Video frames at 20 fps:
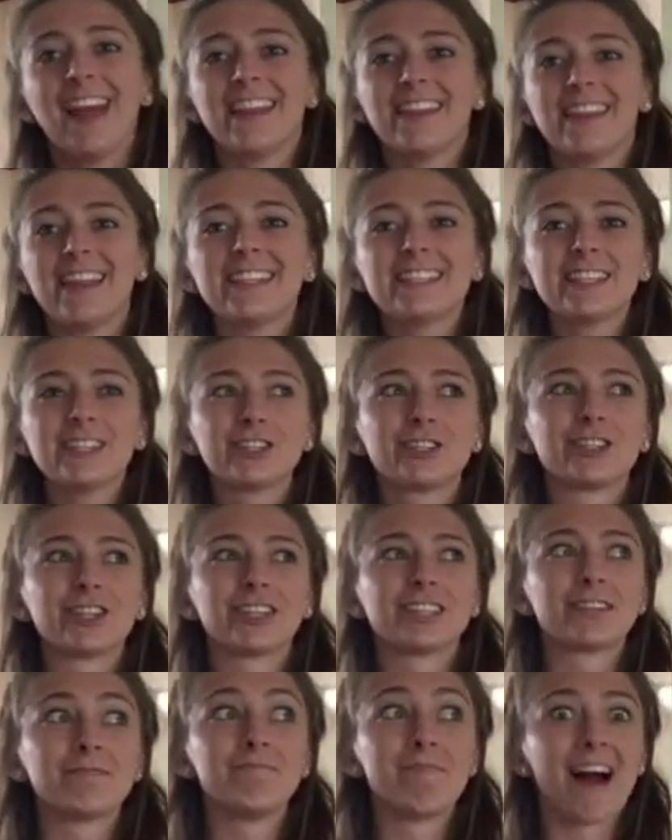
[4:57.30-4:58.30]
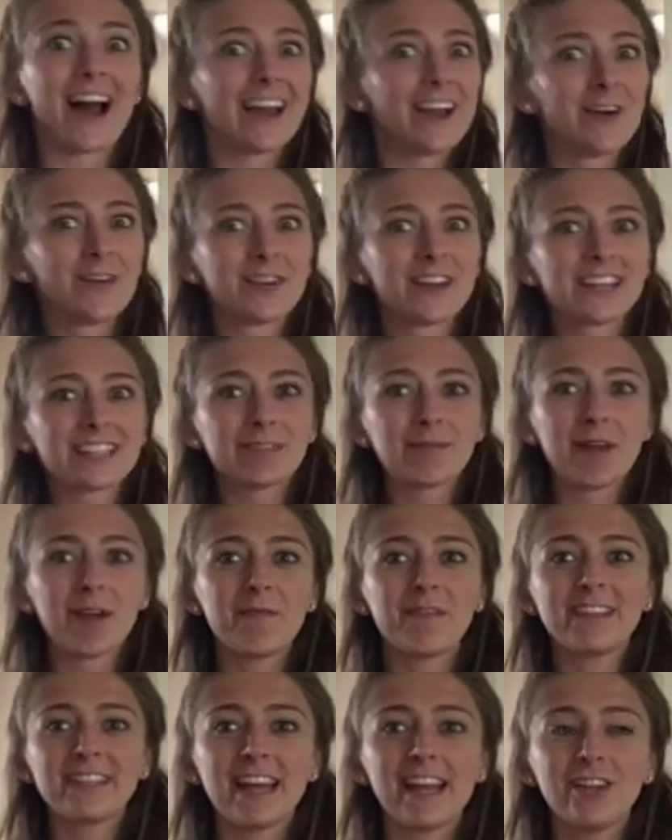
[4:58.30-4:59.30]
This is just my own
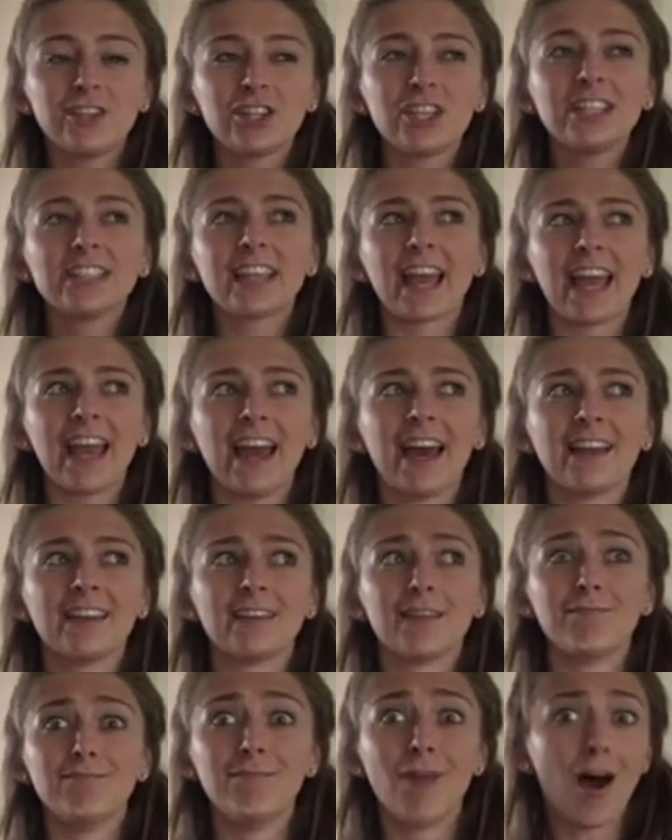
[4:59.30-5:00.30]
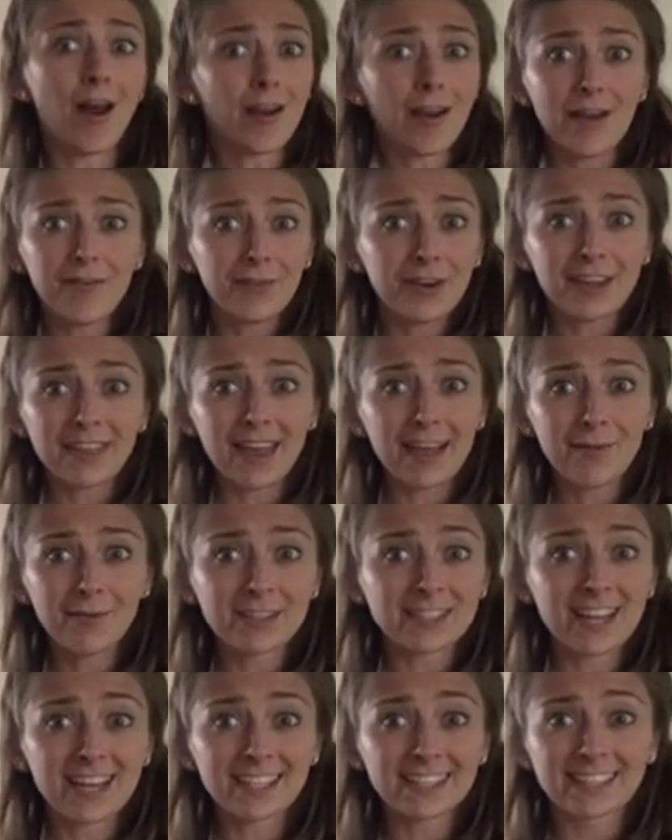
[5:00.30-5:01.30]
experimentations, and not everything
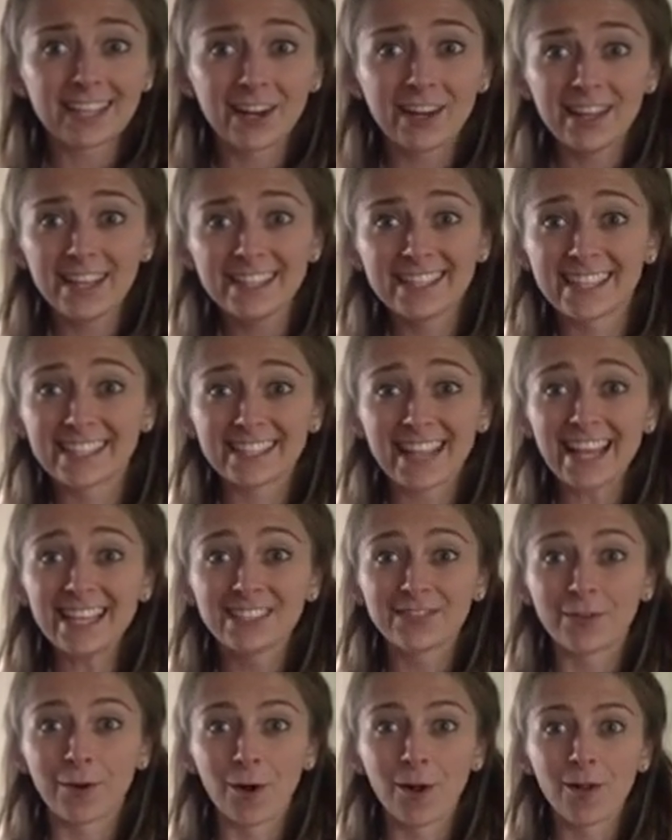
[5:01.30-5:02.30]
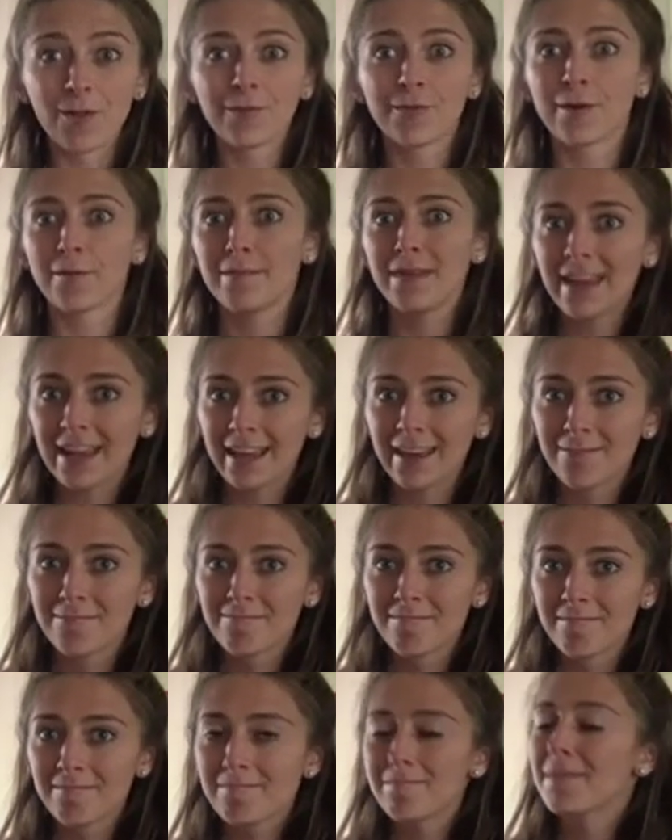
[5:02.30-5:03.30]
was necessarily successful for me,
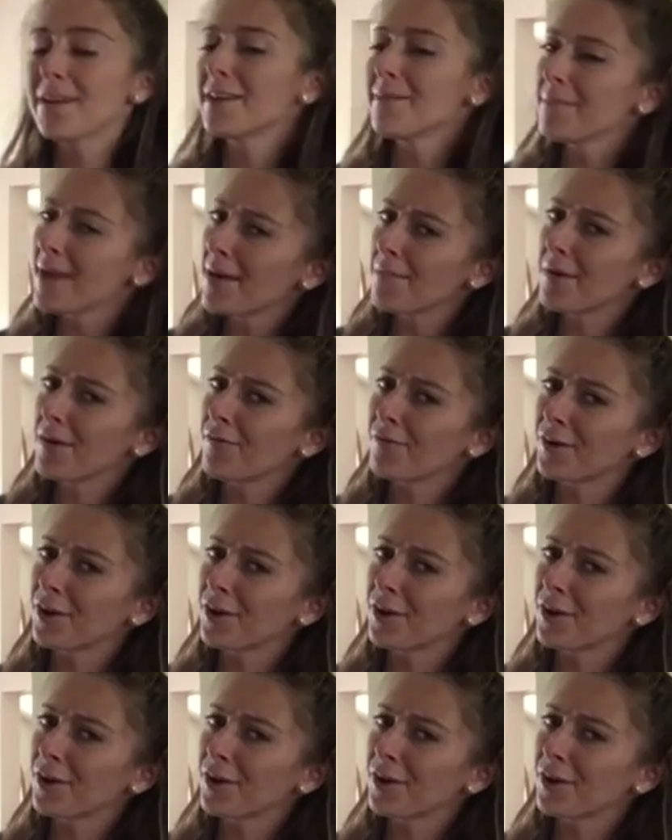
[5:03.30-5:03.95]
but it may be for